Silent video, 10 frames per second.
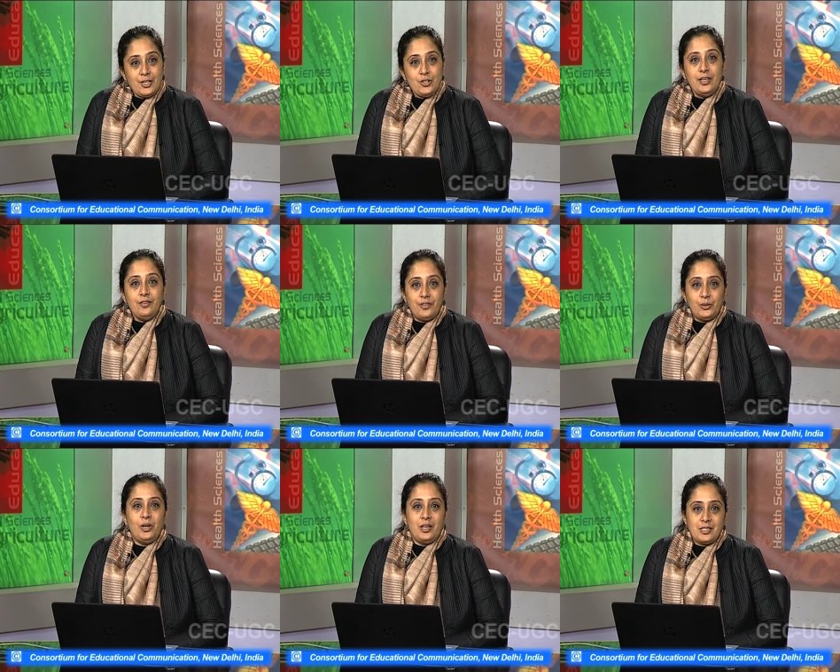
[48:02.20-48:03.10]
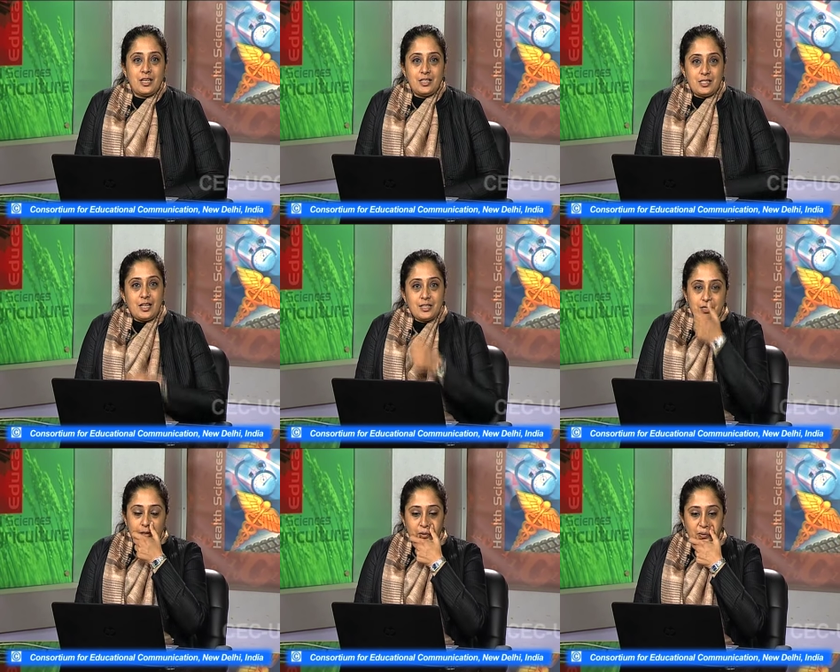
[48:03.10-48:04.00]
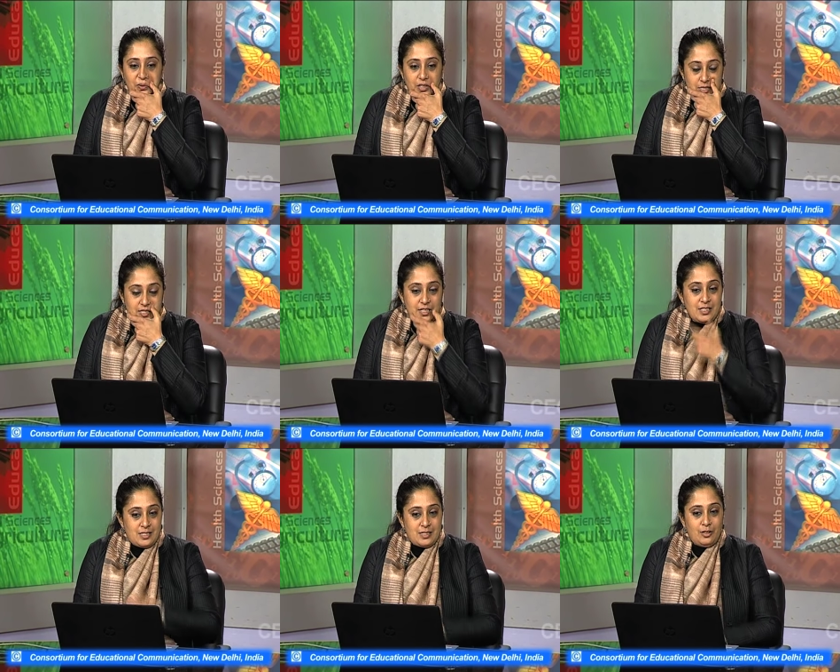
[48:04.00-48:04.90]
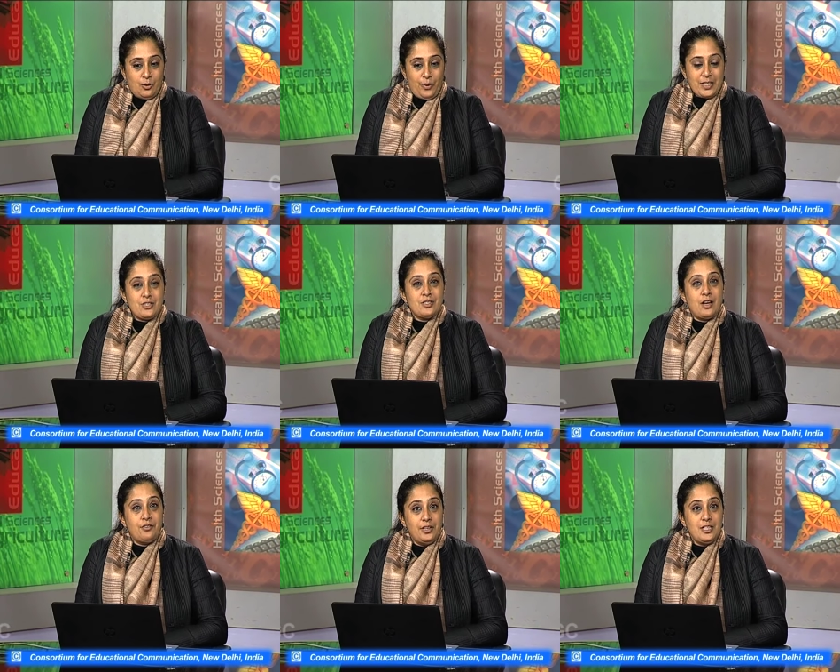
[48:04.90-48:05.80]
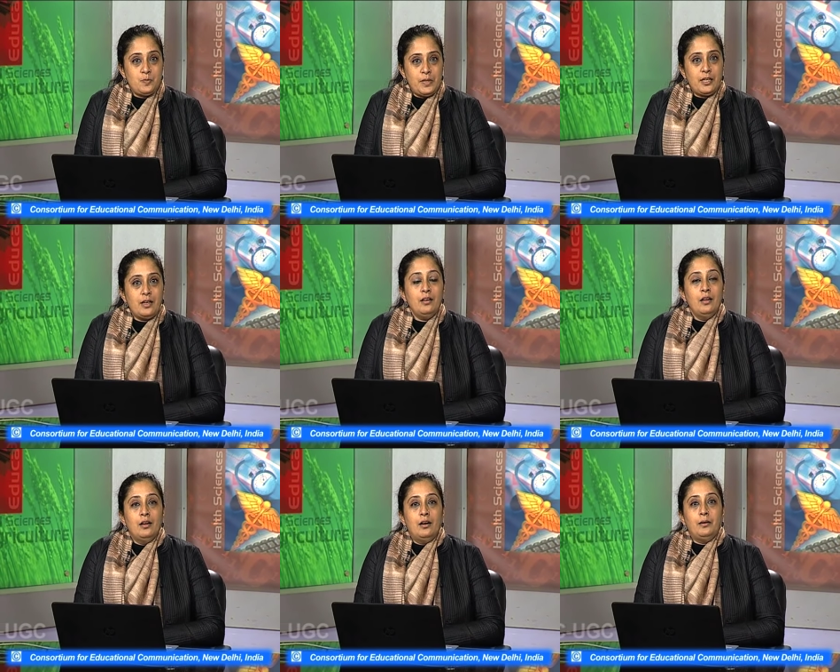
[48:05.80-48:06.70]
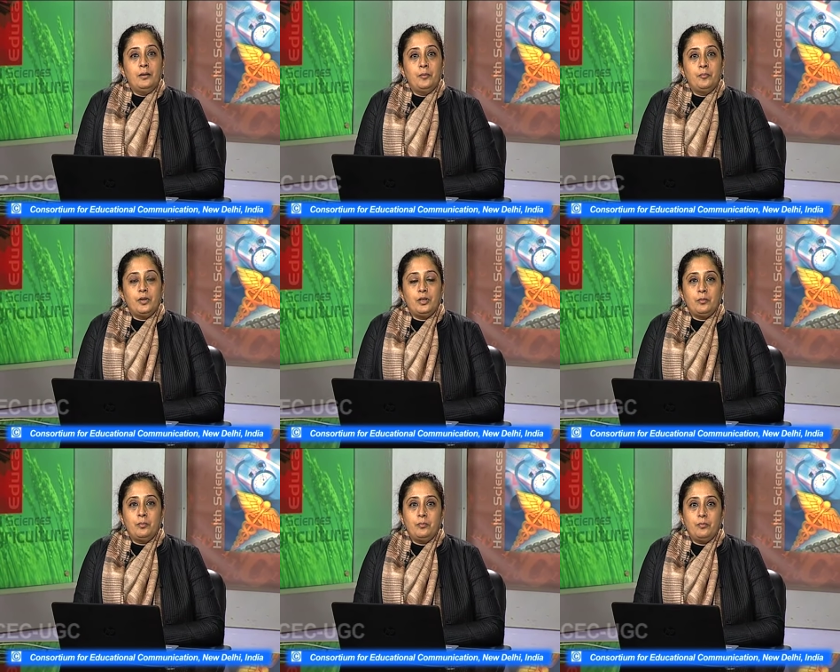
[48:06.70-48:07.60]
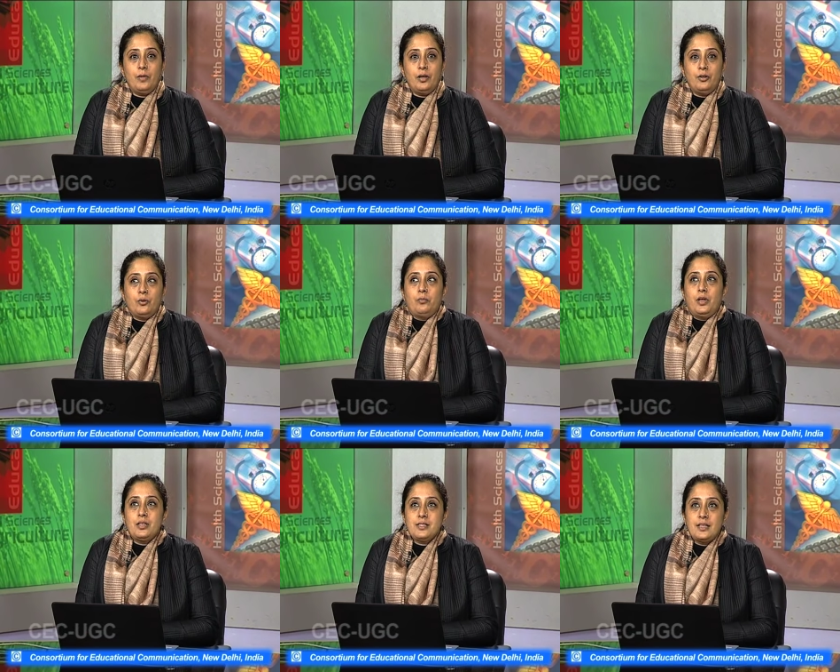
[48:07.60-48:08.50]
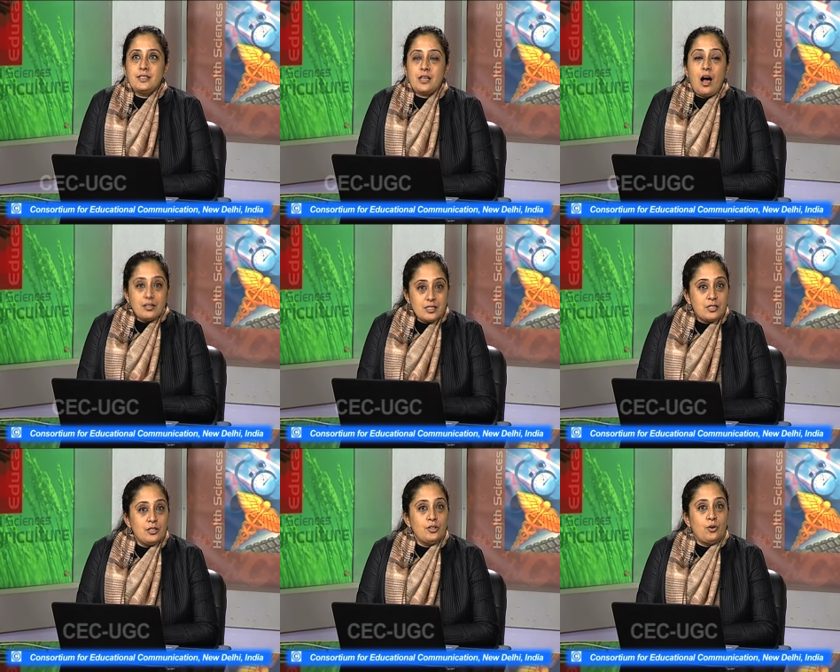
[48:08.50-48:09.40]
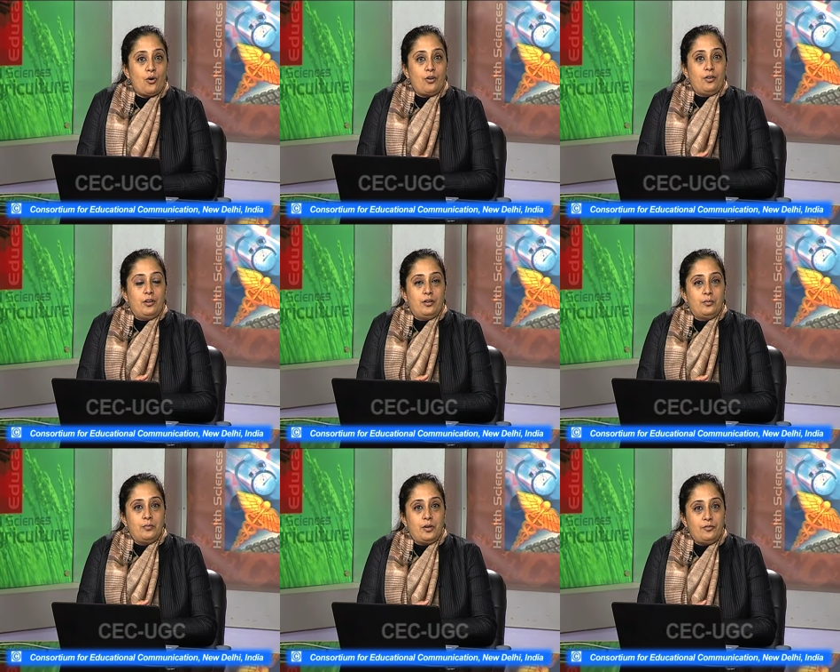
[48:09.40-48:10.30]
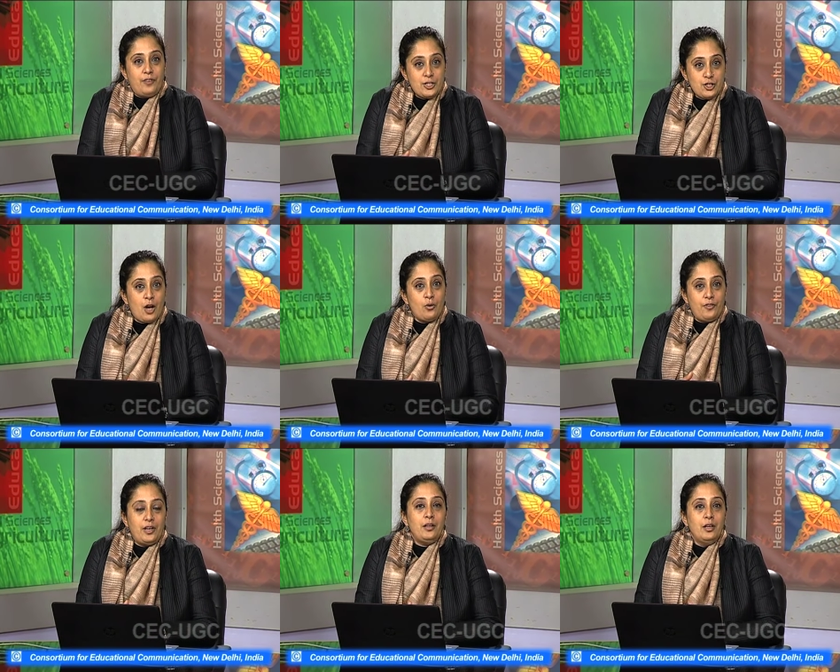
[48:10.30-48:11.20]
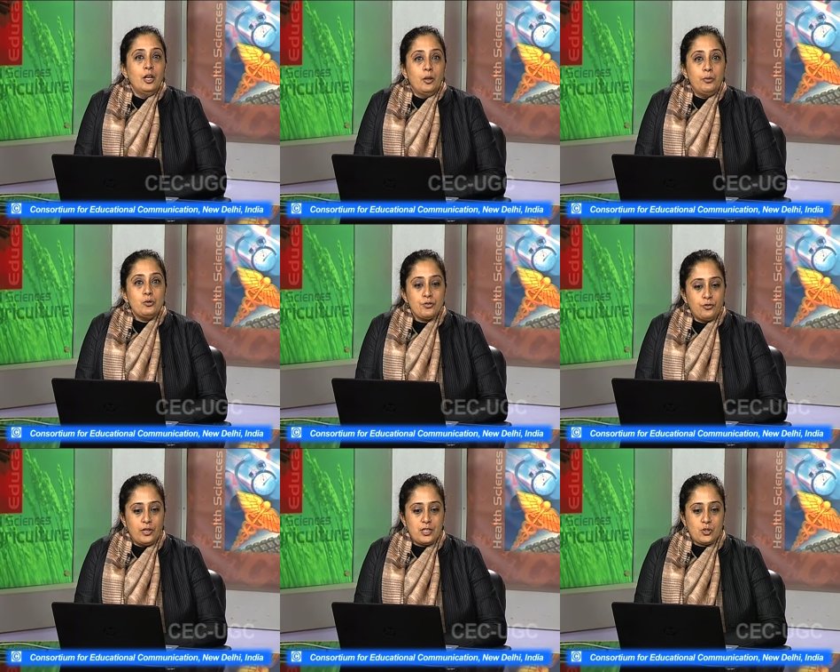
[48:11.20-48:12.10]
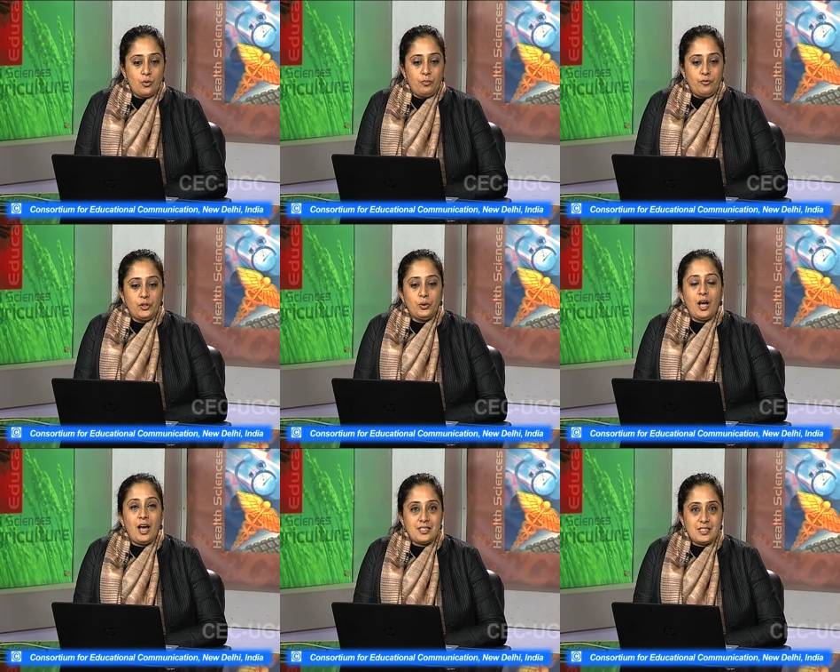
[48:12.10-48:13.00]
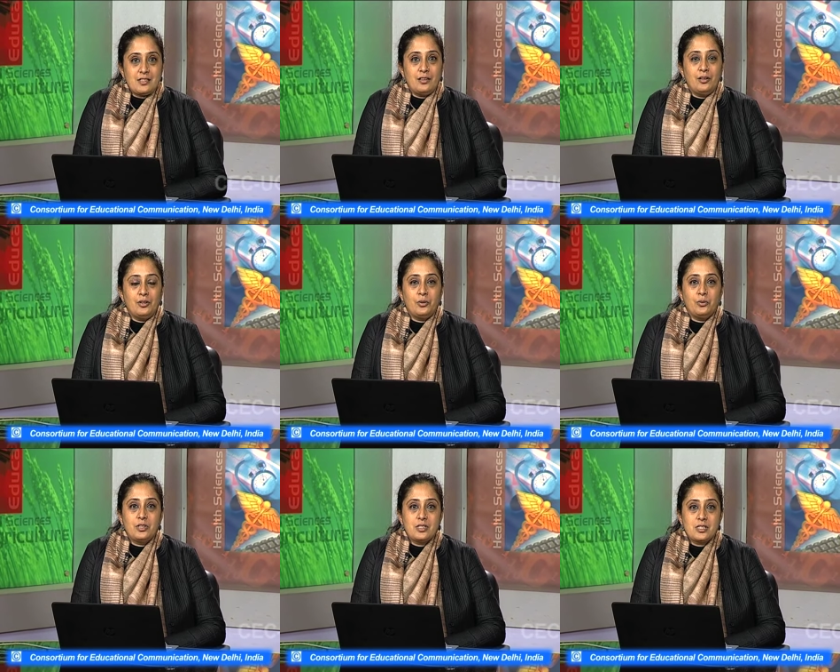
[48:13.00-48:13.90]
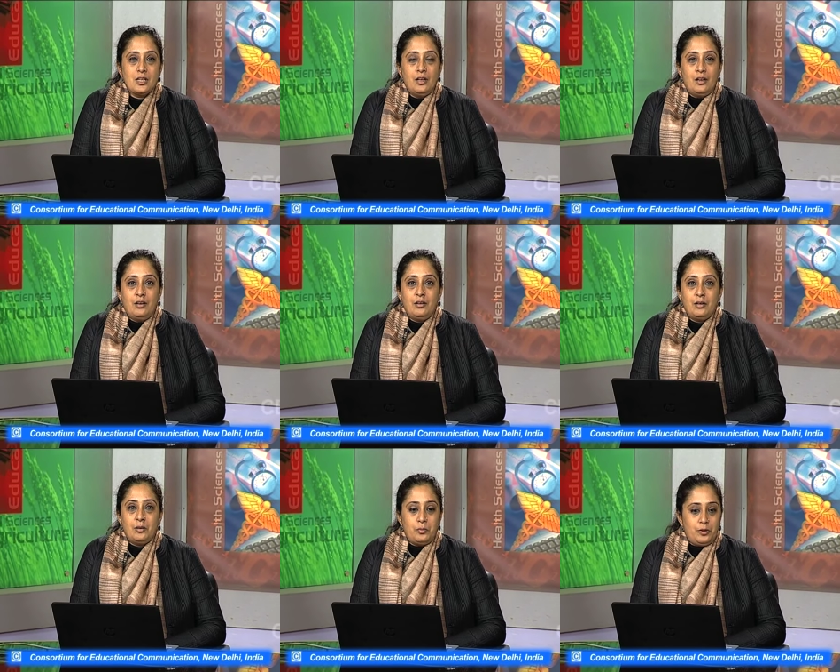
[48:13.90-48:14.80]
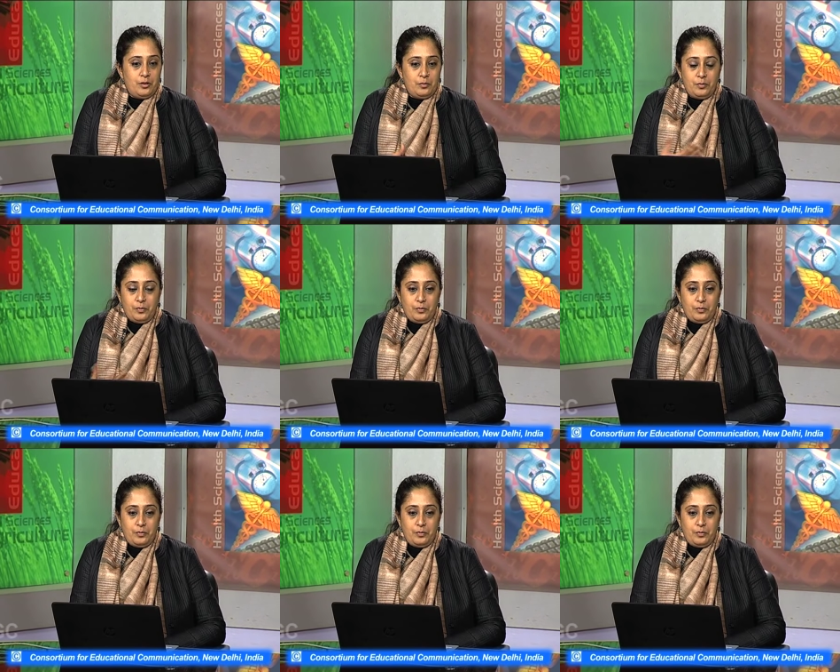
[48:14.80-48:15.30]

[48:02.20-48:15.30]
it's actually in Vidula's case that you know these these questions are really speaking um, you know, in a sense, answered or um, uh, fleshed out very beautifully. So Vidula has, uh, you know, this uh, uh,